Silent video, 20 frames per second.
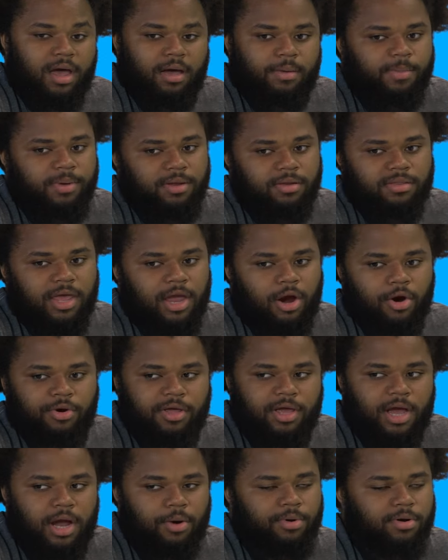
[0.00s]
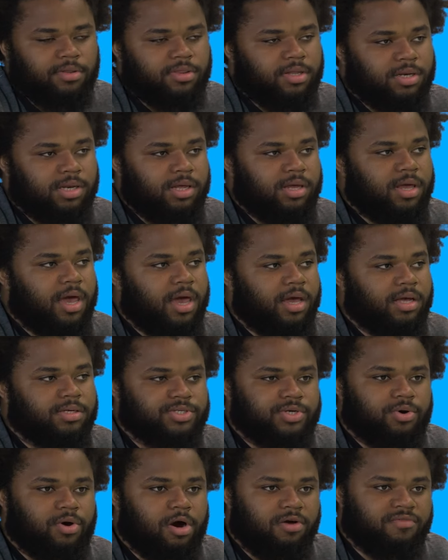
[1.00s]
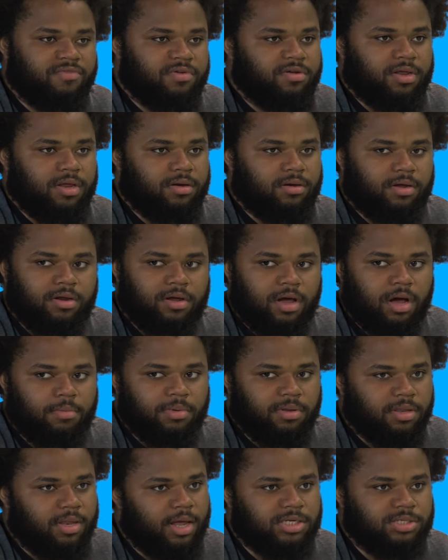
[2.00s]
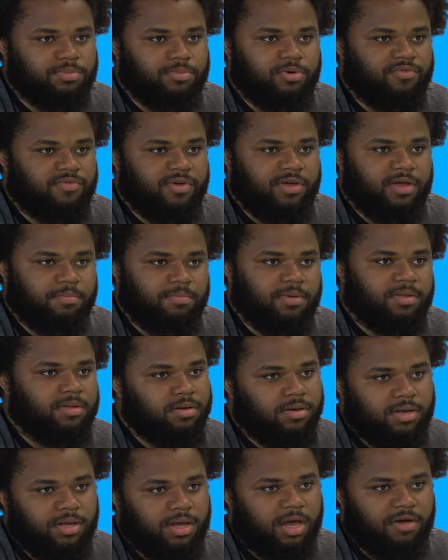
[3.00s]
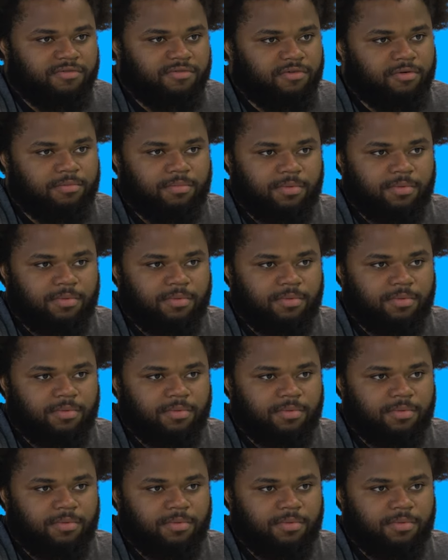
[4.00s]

I mean, they already got rid of the DA, so Harvey Dent could come in the next movie and be the DA for a